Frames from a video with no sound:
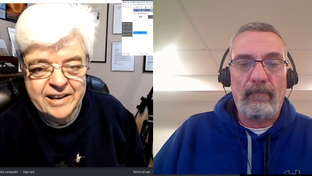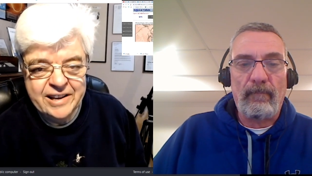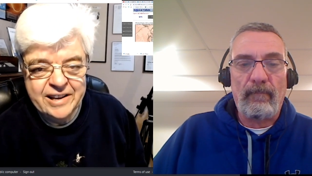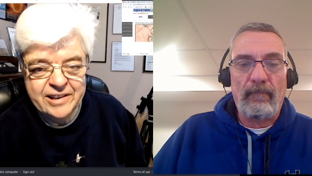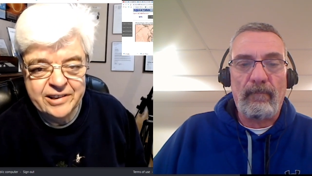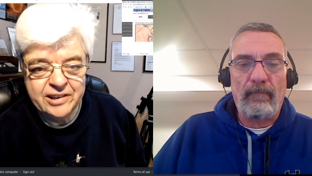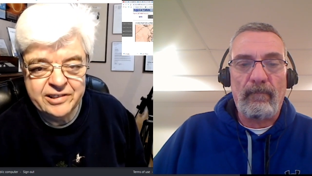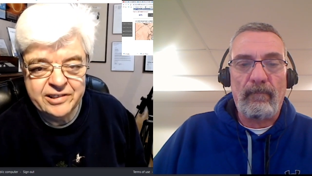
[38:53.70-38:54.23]

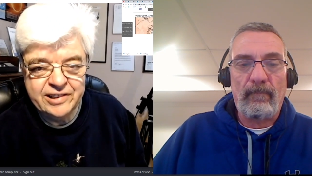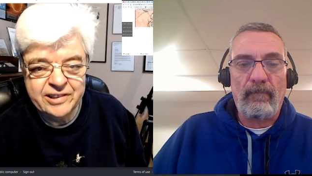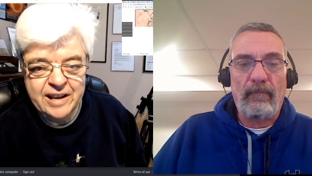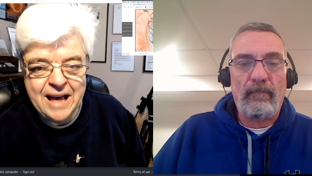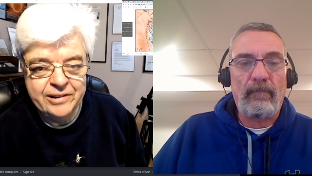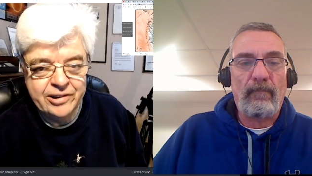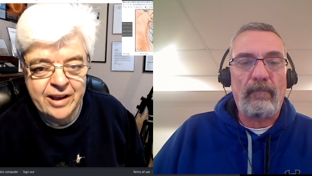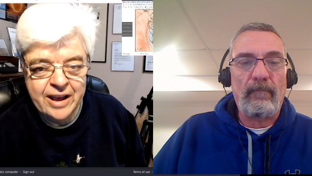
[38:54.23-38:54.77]
Speaker 1: St. Patty's
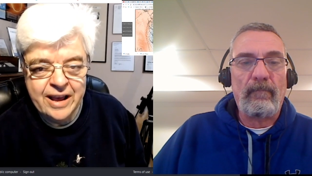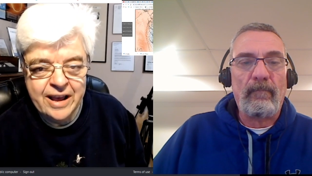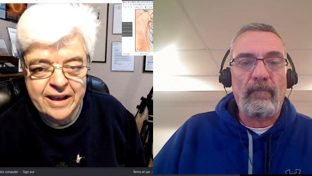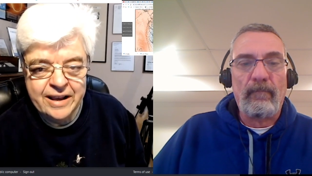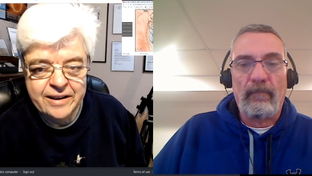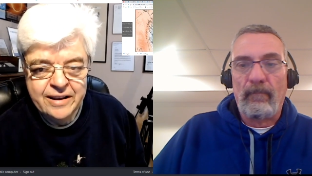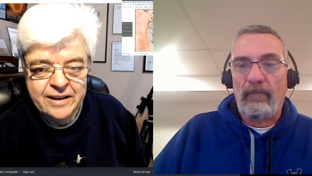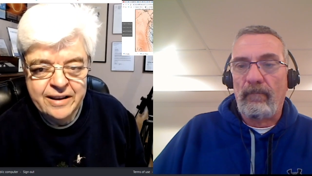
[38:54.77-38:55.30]
Day,
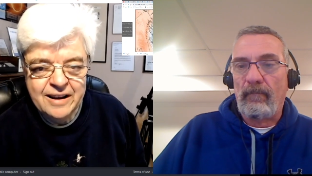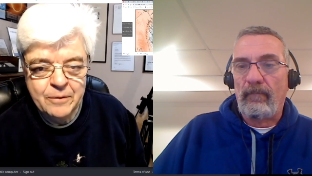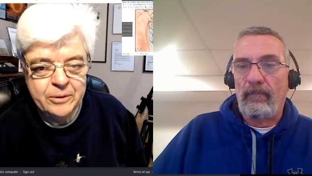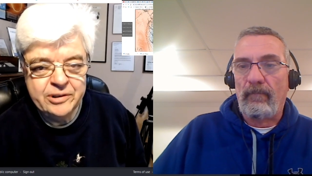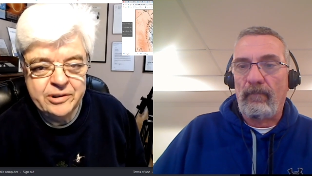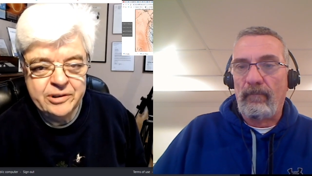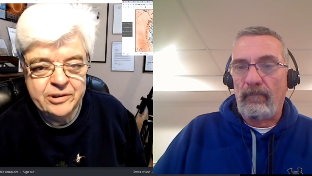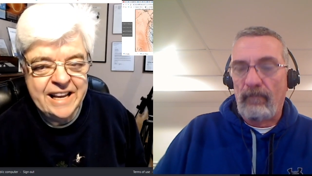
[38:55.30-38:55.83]
uh, if we
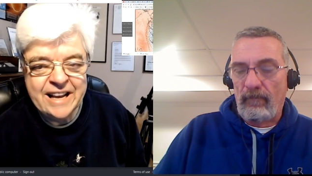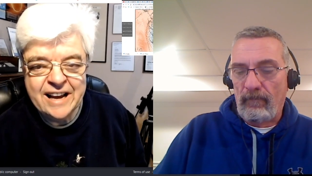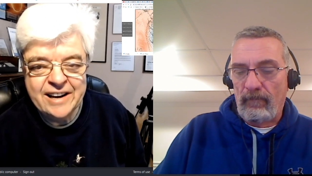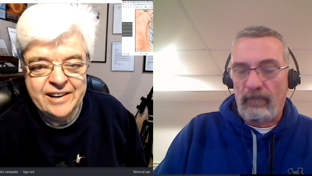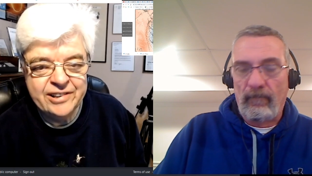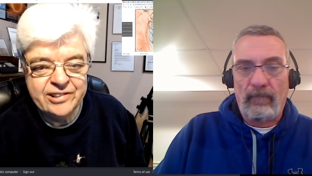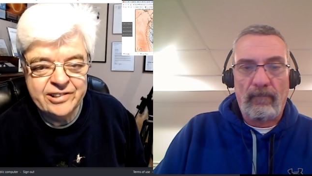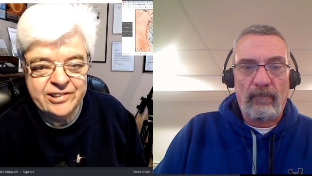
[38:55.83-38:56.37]
don't see any
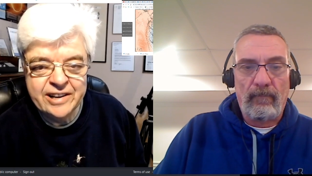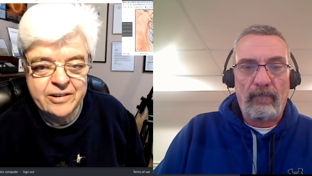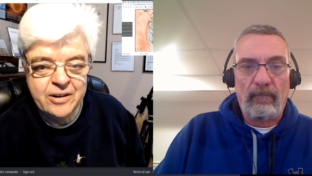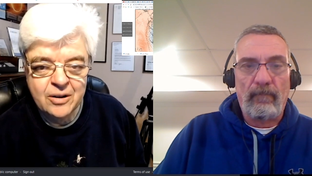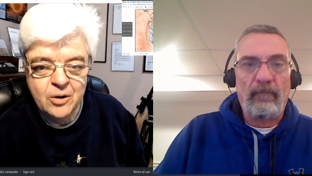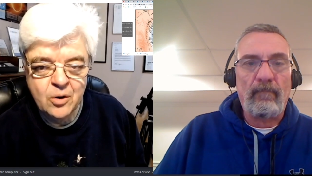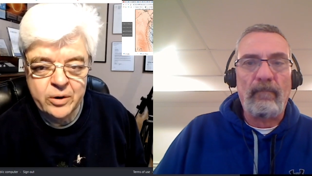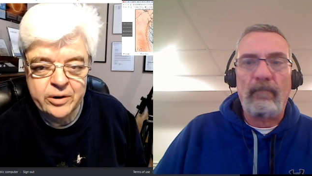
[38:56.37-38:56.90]
kind of
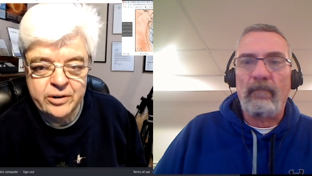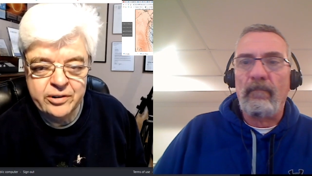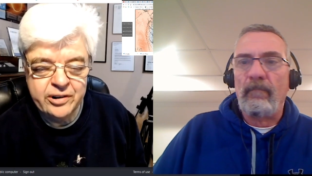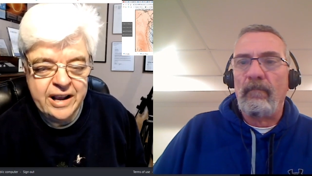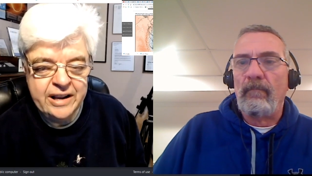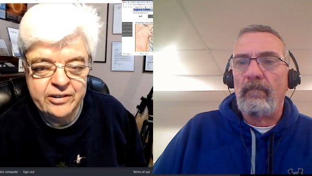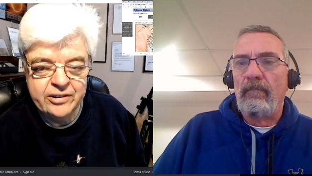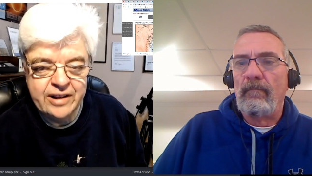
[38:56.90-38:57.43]
signal or
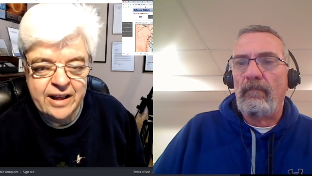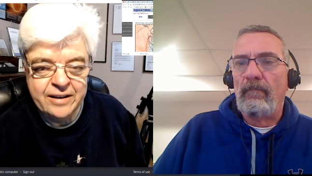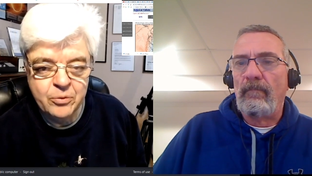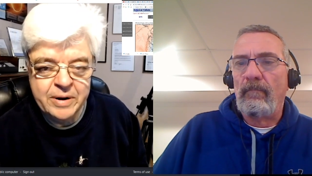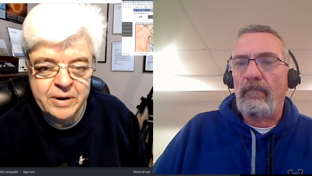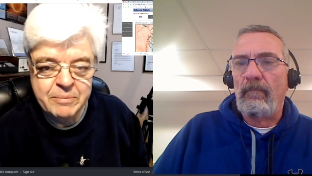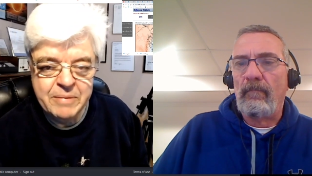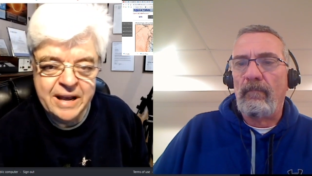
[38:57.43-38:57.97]
change
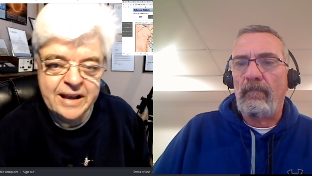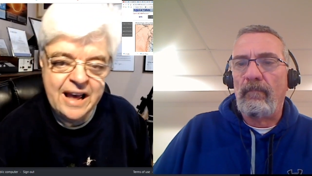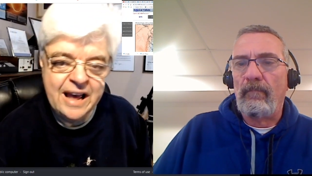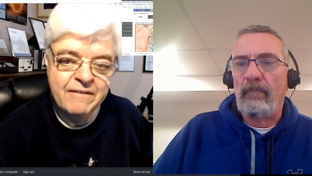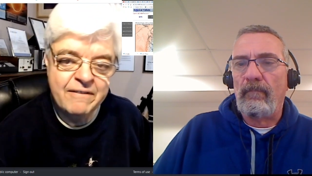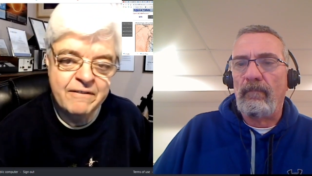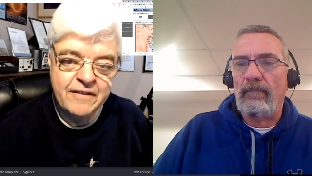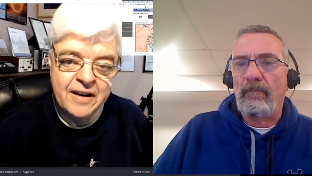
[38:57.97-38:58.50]
that we may
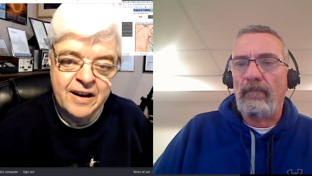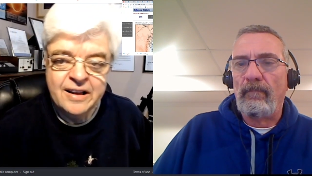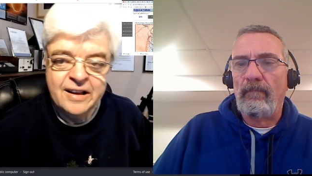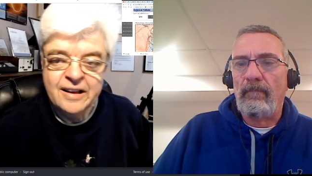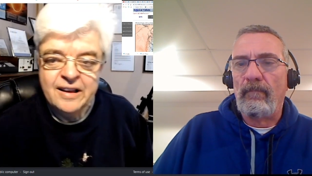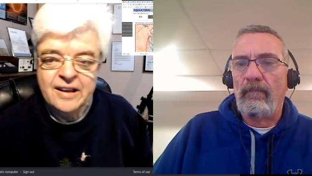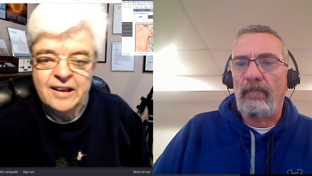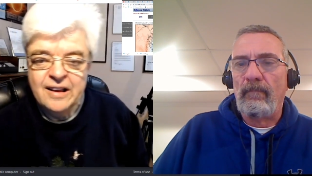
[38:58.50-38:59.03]
have uh,
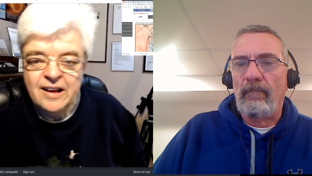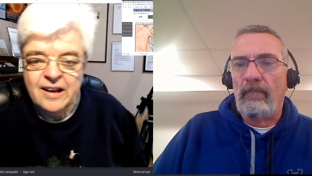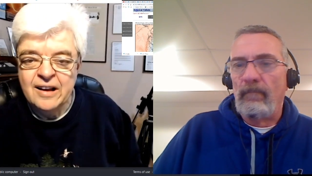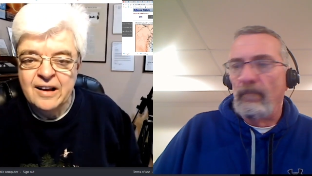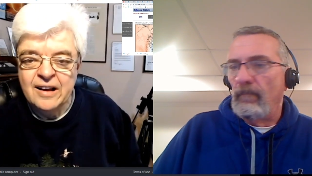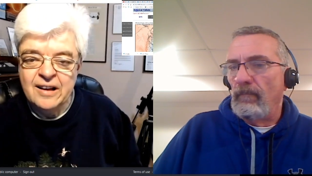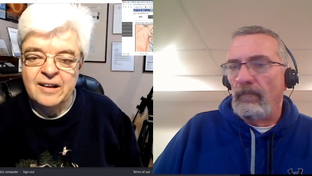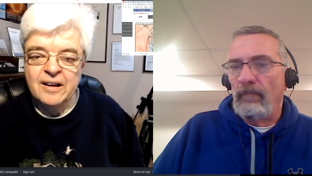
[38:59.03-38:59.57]

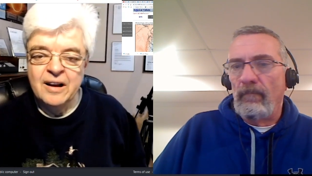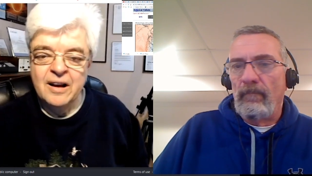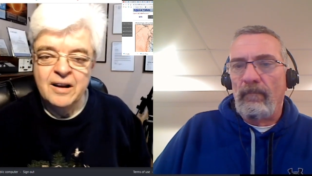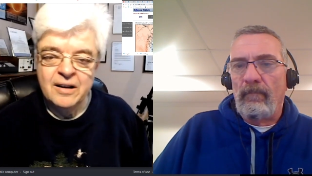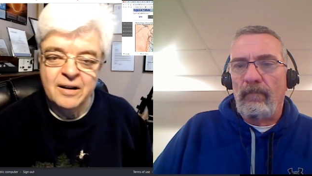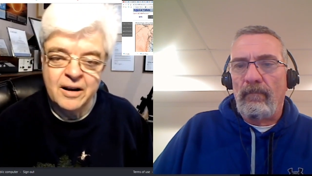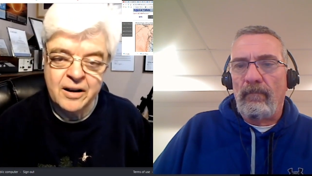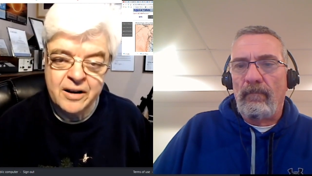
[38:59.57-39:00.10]

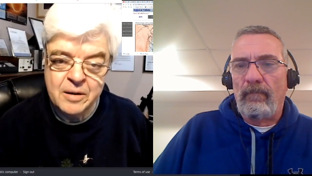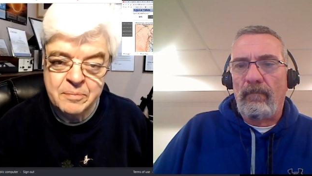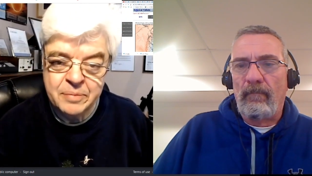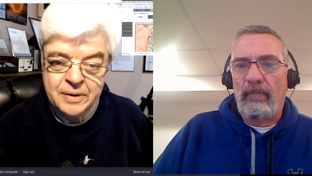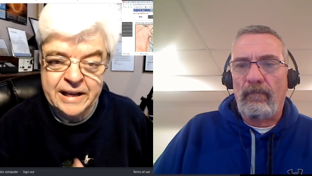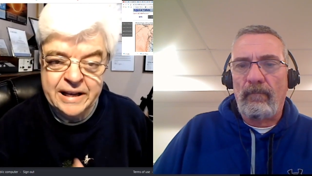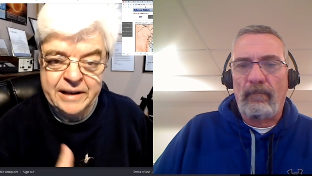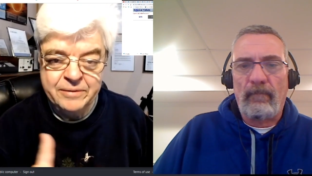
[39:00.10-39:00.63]
uh a
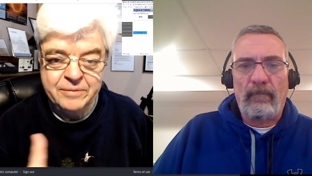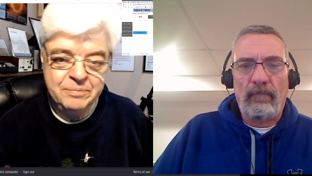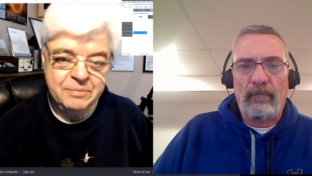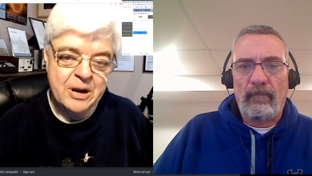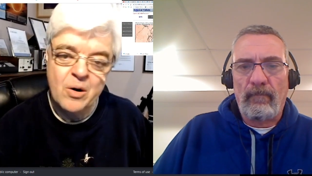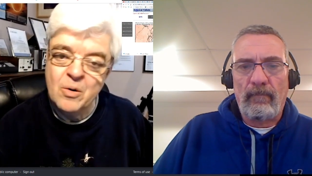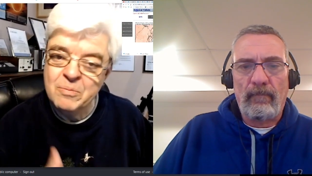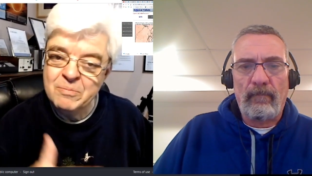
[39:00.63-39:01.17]
complete, you
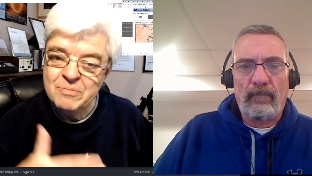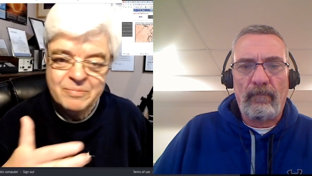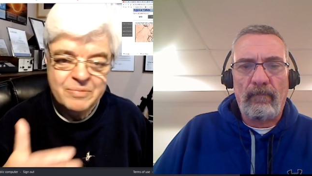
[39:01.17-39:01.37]
know,